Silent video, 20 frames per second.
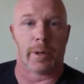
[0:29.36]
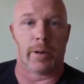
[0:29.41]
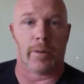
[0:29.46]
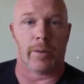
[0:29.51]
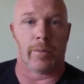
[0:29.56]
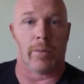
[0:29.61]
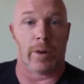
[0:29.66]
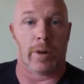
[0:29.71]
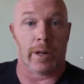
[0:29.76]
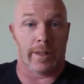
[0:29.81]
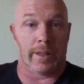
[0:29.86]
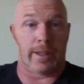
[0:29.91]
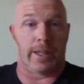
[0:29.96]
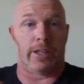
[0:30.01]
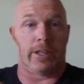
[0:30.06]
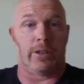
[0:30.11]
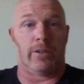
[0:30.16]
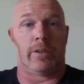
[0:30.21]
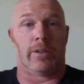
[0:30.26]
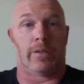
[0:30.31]
what the
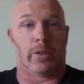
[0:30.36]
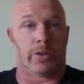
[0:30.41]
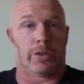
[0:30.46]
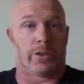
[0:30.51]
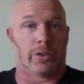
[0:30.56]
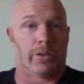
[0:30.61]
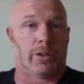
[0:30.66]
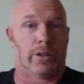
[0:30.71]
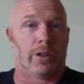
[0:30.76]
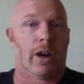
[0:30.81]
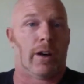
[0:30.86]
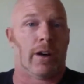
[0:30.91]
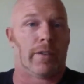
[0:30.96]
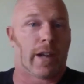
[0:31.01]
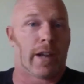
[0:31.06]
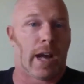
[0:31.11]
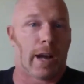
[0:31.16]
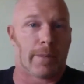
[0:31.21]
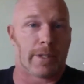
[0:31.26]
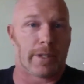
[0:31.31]
universal law of
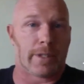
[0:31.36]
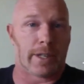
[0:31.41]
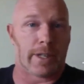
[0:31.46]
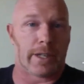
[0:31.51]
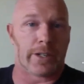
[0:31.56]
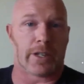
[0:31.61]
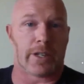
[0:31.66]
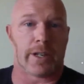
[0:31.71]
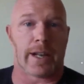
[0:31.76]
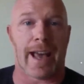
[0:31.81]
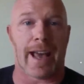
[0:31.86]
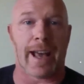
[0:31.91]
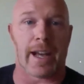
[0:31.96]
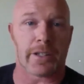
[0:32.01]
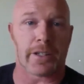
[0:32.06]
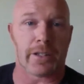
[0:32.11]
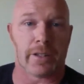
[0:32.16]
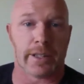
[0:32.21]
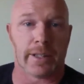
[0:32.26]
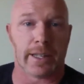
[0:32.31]
compensation
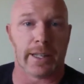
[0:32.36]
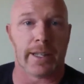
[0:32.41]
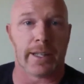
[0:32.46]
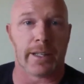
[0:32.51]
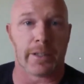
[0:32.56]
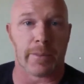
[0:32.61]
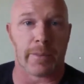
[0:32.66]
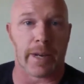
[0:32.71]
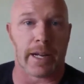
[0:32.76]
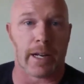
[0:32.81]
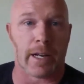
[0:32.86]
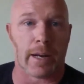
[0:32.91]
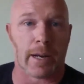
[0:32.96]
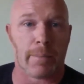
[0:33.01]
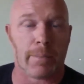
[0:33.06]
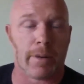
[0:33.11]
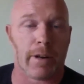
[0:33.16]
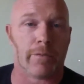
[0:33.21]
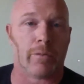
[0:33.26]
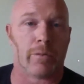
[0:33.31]
actually is made up
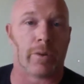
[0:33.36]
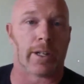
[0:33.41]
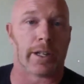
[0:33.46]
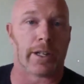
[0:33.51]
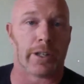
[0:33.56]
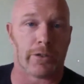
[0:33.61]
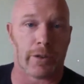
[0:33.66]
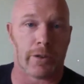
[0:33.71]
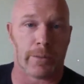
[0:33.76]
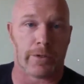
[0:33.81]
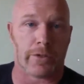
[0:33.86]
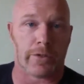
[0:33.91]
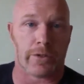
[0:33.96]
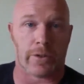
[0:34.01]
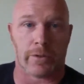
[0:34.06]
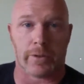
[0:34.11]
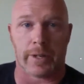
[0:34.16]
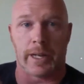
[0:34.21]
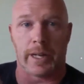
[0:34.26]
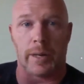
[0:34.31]
of, what contributes to
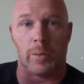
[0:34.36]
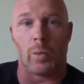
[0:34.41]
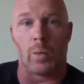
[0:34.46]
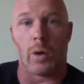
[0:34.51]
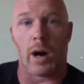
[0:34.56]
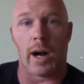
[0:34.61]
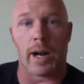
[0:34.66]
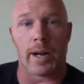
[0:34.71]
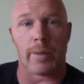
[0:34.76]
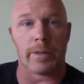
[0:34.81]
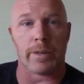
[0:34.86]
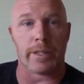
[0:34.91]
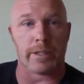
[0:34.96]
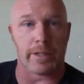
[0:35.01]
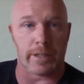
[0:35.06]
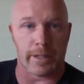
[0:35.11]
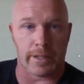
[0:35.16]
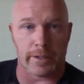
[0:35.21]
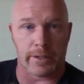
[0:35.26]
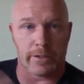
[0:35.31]
it, and why we see
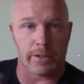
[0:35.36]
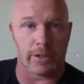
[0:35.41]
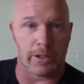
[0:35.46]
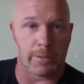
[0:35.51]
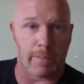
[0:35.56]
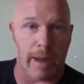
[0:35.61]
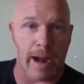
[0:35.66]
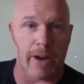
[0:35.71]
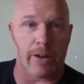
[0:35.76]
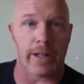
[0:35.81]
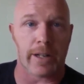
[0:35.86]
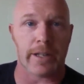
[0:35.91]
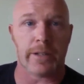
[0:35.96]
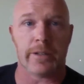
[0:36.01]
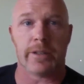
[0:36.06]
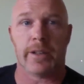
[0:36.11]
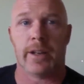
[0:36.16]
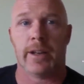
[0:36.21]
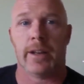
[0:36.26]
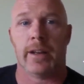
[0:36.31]
these disparities,
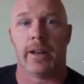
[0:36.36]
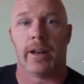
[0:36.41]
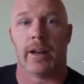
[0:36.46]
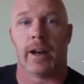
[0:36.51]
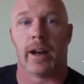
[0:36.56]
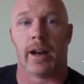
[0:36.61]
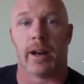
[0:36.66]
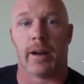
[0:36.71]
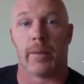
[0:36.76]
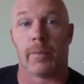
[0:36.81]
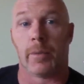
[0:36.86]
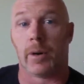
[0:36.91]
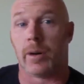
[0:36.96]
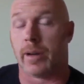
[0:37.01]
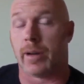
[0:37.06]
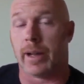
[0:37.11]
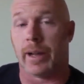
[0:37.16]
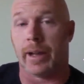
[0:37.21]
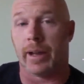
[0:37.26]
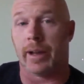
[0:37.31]

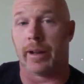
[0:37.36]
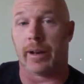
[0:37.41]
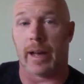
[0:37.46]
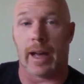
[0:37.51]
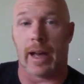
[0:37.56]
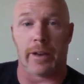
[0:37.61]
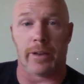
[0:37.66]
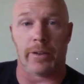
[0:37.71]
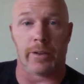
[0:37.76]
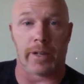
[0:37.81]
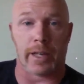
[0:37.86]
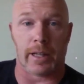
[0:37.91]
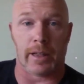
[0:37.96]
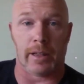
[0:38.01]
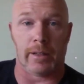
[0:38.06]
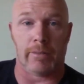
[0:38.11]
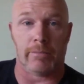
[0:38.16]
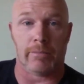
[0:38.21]
and how you can